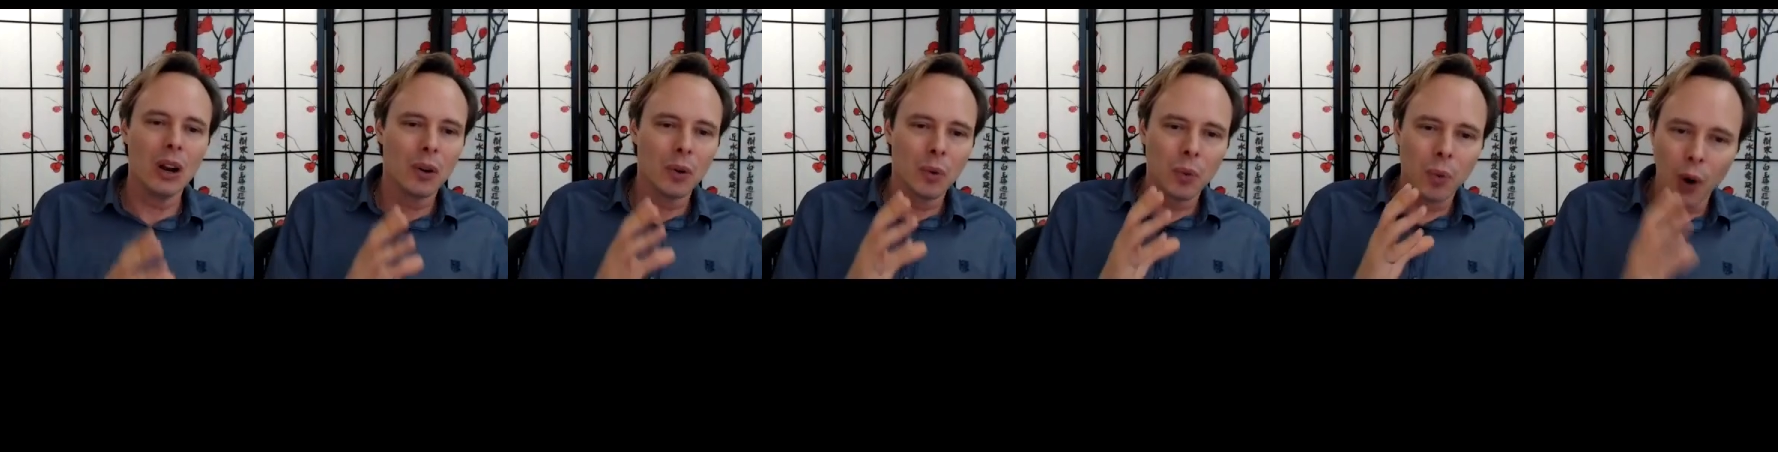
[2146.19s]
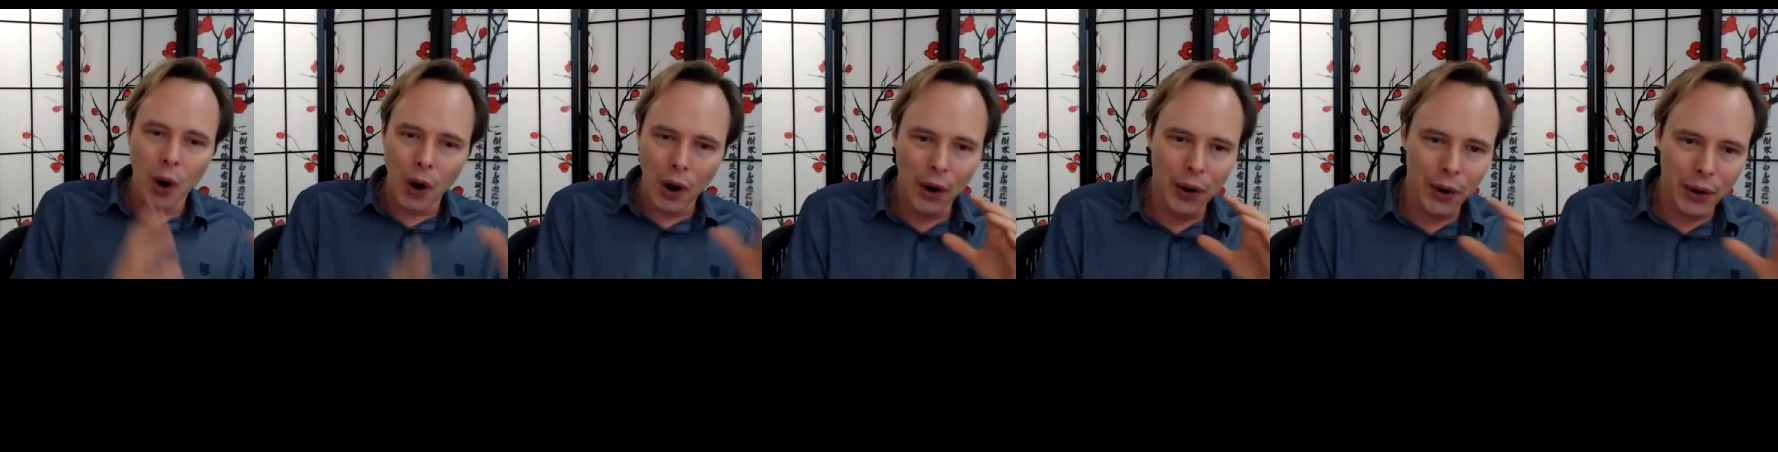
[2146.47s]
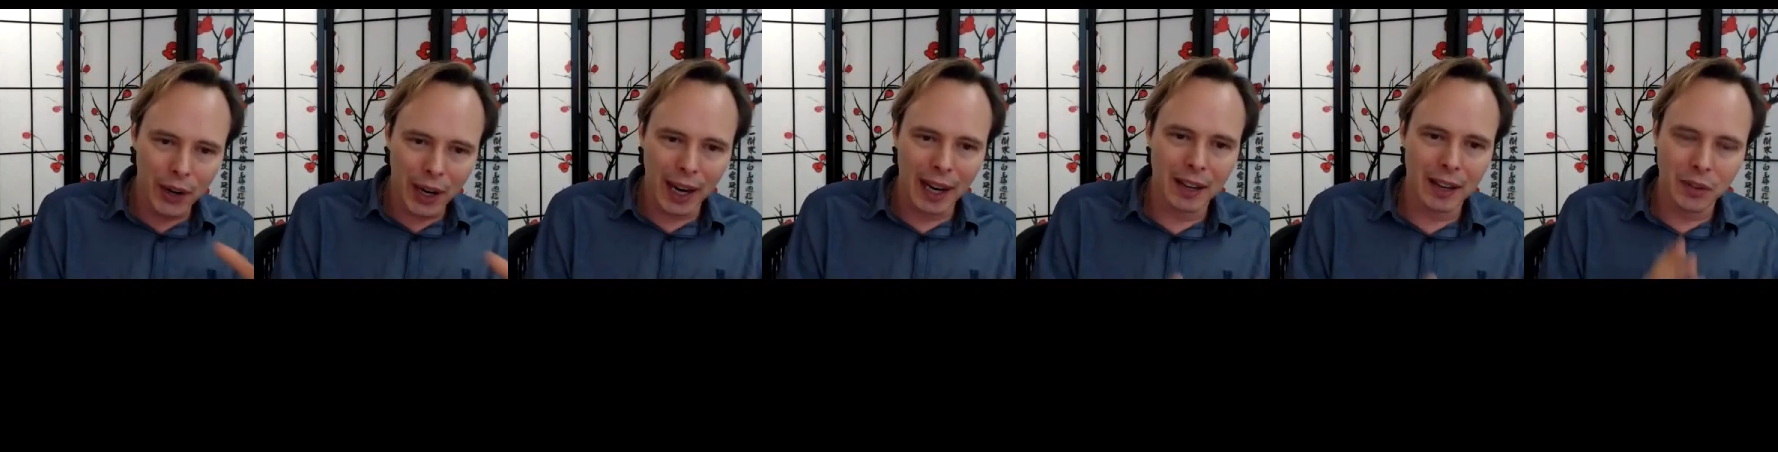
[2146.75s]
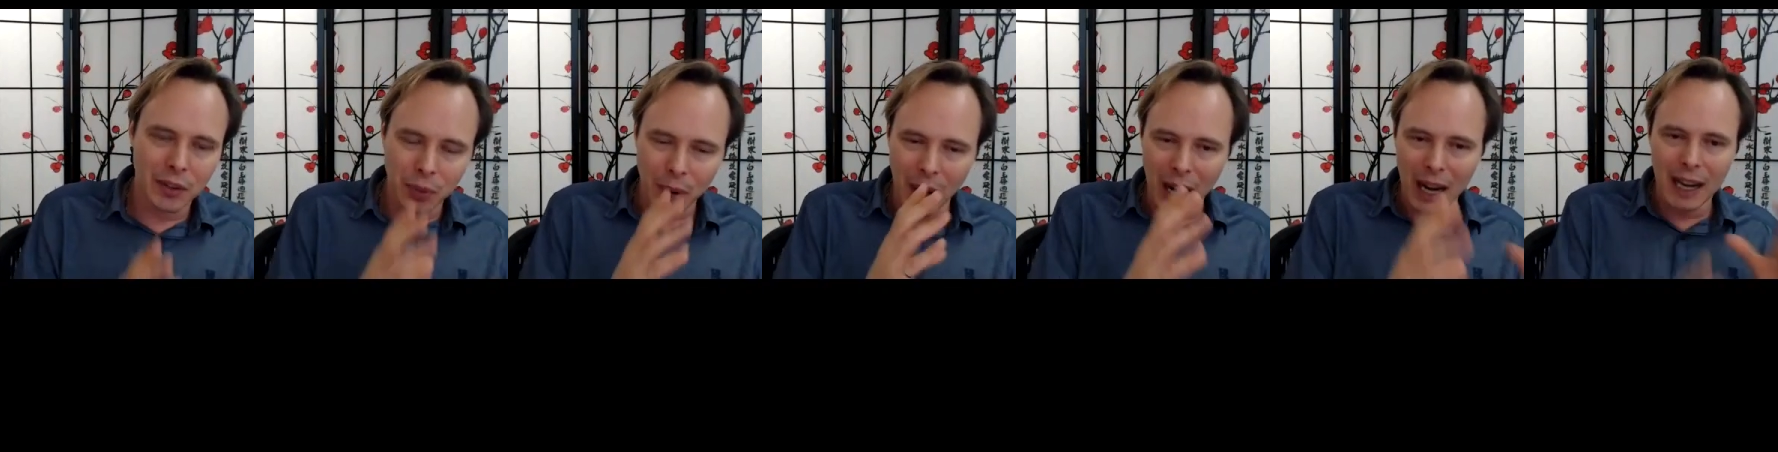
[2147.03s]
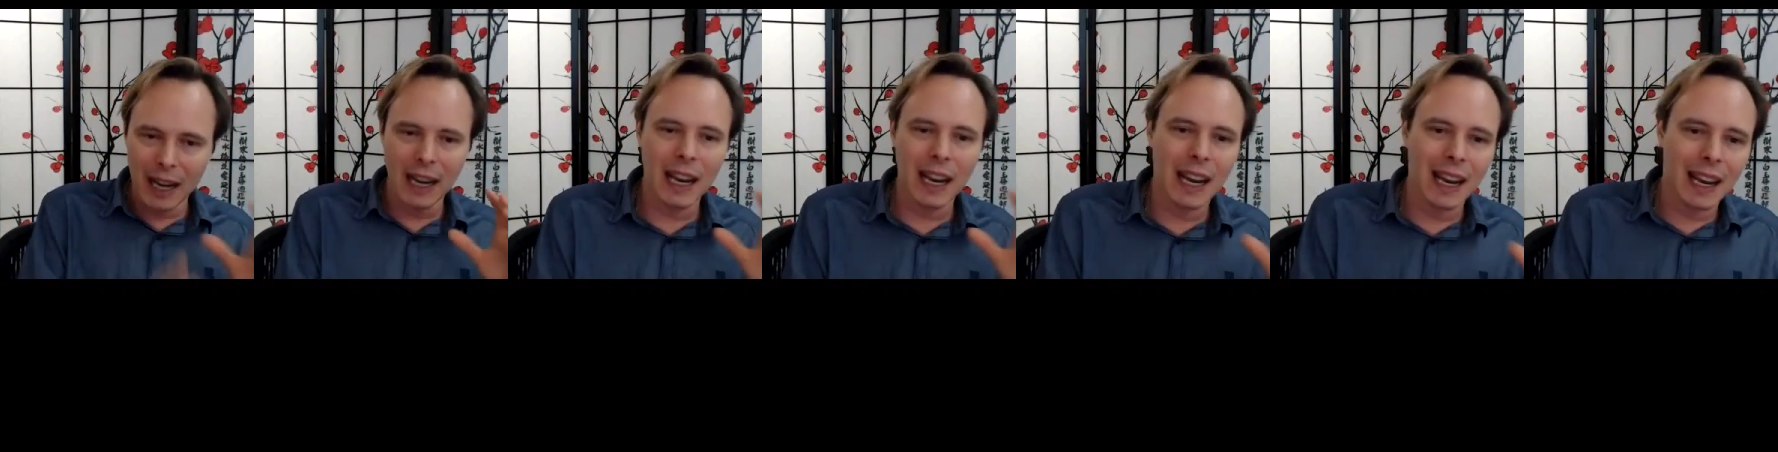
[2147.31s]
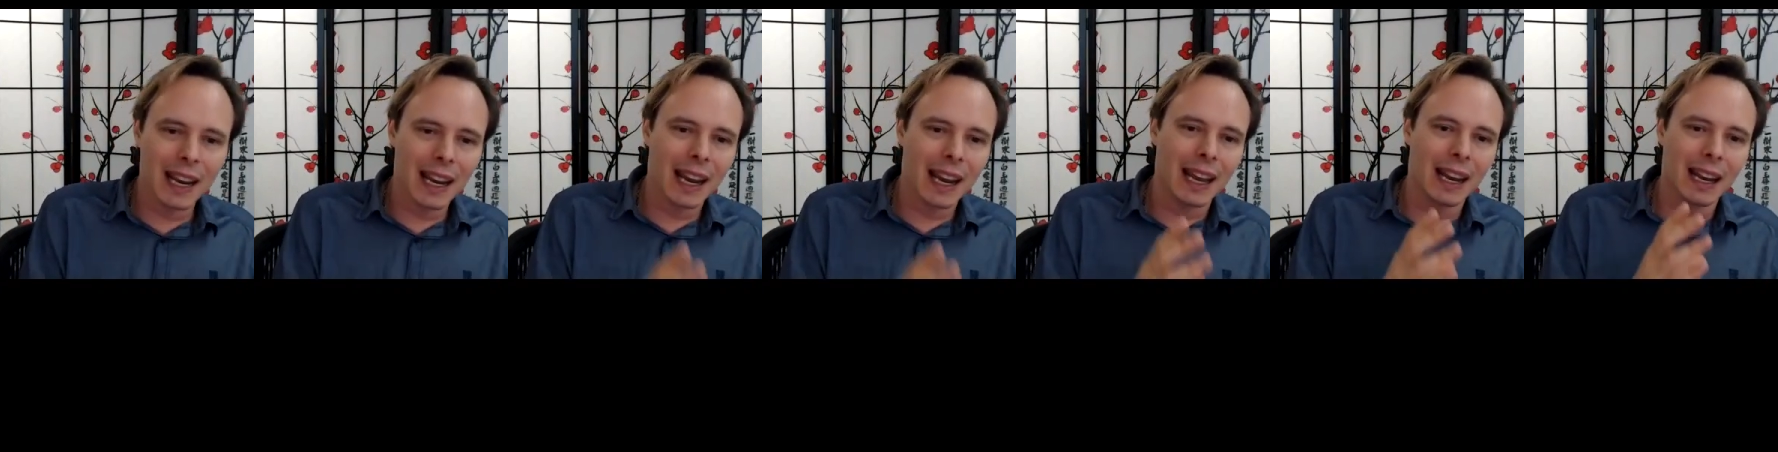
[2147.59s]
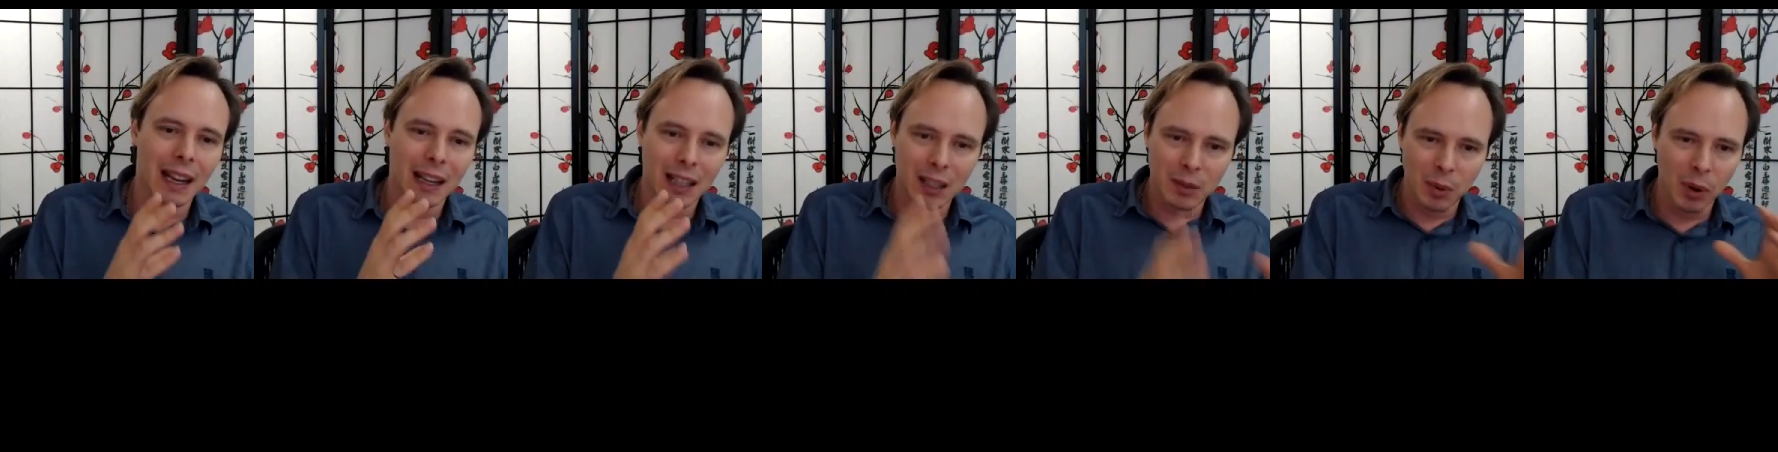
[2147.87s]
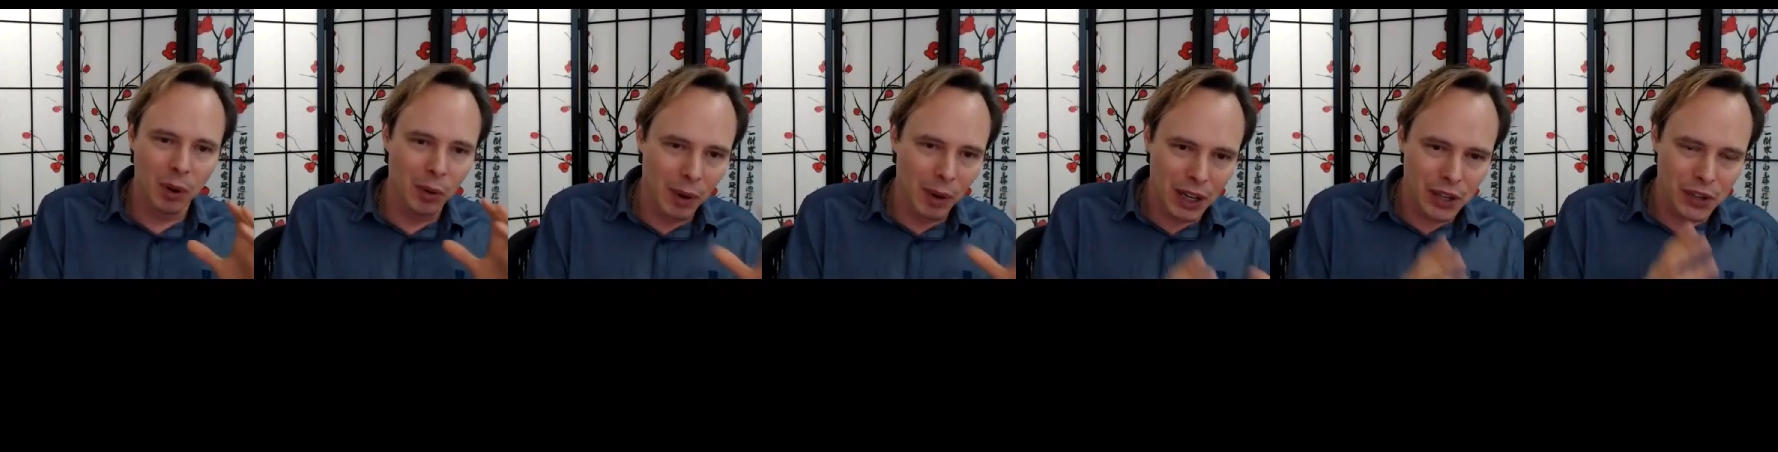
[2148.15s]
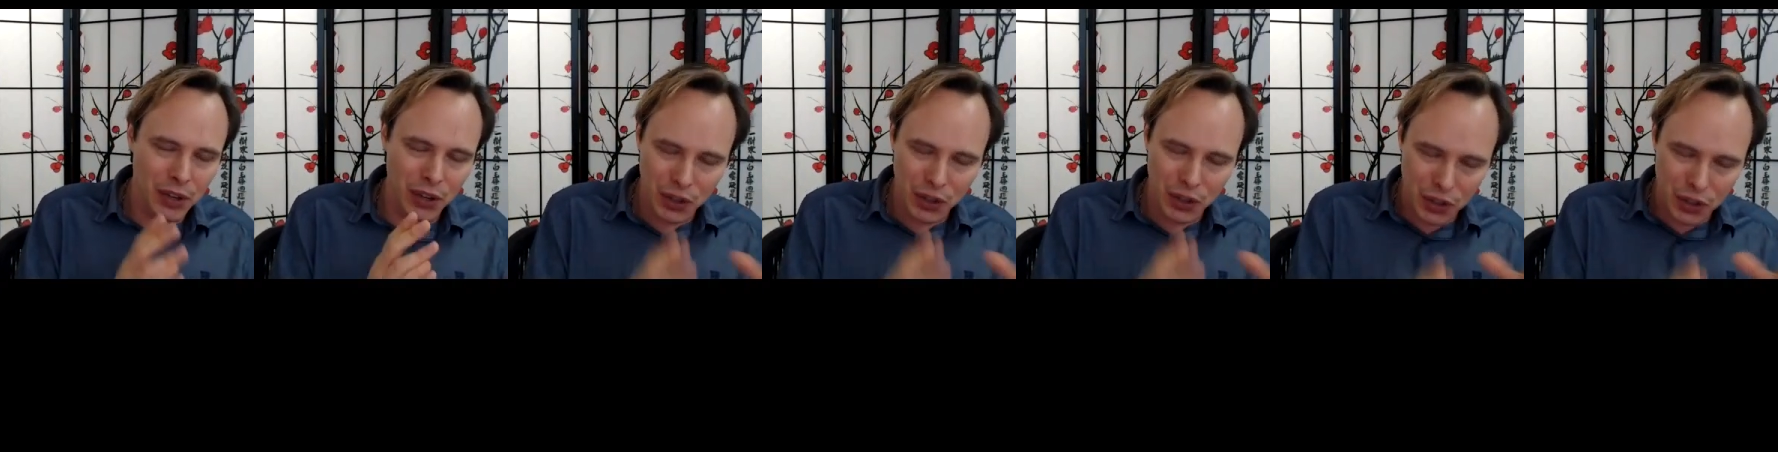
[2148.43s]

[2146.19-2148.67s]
work and training and exploration